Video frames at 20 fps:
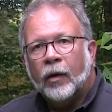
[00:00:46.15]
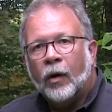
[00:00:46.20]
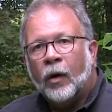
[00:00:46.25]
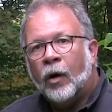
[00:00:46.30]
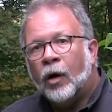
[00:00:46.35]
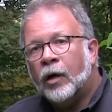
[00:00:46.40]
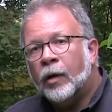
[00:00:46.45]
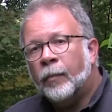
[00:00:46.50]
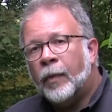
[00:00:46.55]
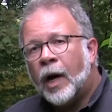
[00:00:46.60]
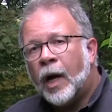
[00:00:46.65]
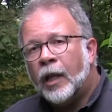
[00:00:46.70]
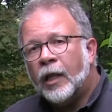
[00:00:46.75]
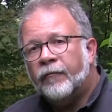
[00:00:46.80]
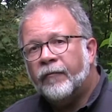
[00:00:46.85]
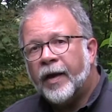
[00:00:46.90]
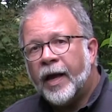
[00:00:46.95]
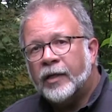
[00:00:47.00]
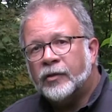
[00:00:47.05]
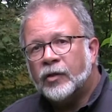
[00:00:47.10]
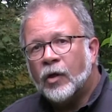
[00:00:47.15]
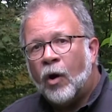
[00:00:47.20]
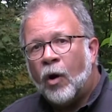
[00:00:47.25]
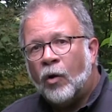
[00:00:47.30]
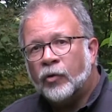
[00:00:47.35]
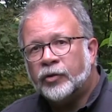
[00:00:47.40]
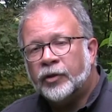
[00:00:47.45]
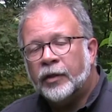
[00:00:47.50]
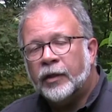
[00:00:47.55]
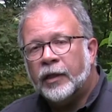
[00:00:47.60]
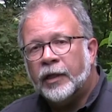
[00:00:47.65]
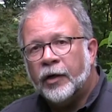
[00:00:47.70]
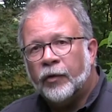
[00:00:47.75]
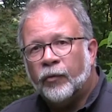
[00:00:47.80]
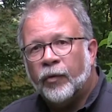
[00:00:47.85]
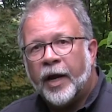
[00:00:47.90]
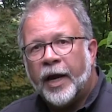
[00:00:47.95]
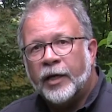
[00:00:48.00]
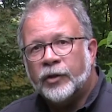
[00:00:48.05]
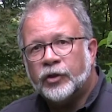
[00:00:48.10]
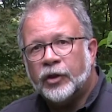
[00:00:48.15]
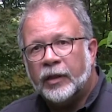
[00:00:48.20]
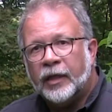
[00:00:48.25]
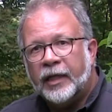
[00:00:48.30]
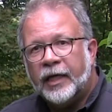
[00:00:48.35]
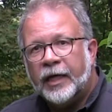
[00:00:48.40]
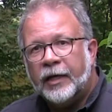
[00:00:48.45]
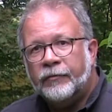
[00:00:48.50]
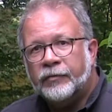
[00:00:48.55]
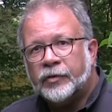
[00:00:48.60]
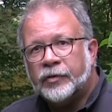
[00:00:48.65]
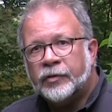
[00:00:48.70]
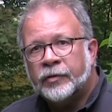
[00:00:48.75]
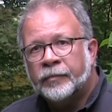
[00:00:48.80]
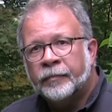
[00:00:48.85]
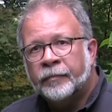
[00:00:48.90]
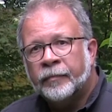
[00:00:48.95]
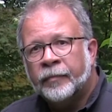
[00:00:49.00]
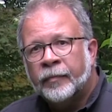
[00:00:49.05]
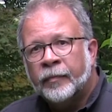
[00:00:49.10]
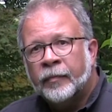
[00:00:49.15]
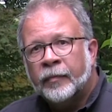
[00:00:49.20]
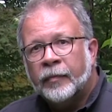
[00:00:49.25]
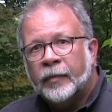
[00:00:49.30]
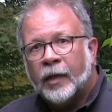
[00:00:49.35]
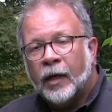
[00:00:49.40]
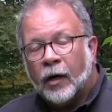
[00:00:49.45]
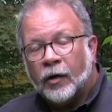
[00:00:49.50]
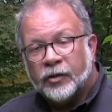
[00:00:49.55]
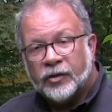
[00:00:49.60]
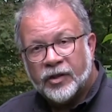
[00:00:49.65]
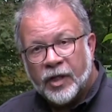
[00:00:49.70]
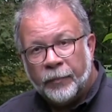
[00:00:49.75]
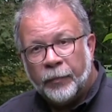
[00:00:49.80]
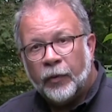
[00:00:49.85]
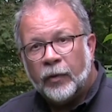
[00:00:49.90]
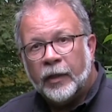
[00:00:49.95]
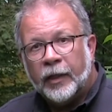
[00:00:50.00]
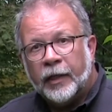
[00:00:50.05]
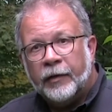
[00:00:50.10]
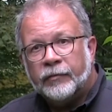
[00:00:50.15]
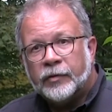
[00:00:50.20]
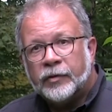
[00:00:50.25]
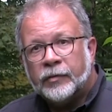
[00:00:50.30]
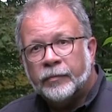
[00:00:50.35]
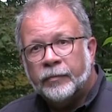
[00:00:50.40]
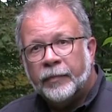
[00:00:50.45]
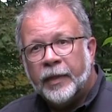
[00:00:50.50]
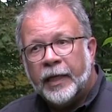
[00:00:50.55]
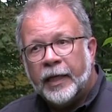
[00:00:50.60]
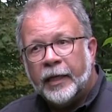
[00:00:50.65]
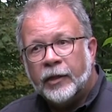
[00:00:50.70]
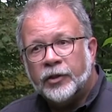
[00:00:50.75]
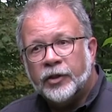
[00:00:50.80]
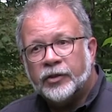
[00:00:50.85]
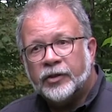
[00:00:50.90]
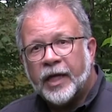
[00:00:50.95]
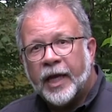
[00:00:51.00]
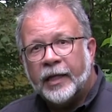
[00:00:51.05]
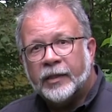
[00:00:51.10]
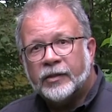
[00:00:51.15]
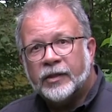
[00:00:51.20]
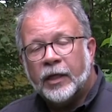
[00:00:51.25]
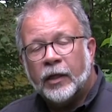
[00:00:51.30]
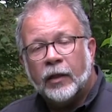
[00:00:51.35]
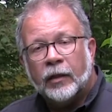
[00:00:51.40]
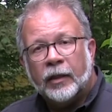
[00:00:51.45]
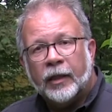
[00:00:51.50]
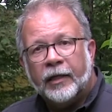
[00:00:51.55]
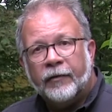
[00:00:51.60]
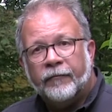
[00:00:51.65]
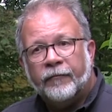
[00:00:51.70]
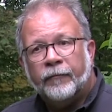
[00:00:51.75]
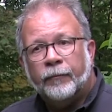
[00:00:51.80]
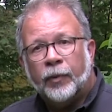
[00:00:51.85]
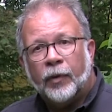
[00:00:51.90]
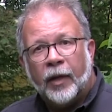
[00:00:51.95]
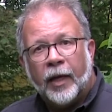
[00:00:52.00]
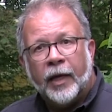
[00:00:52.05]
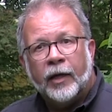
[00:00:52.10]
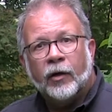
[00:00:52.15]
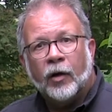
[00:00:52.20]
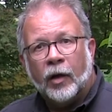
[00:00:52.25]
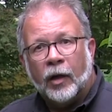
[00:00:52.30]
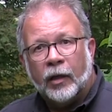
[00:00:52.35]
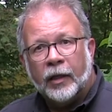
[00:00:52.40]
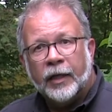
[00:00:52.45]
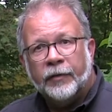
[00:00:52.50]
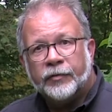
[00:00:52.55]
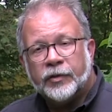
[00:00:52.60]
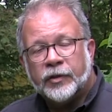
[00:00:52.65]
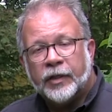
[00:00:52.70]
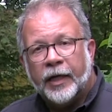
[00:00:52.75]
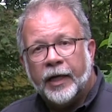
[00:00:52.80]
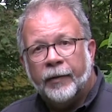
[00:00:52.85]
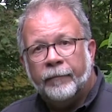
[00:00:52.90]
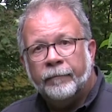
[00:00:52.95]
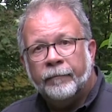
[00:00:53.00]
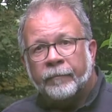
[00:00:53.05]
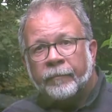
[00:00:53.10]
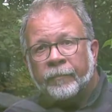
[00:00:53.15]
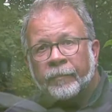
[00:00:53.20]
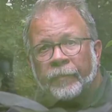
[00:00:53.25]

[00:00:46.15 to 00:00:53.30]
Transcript: Autumn olive has alternately arranged leaves that are simple leaves, meaning just a single leaf blade on a leaf stem.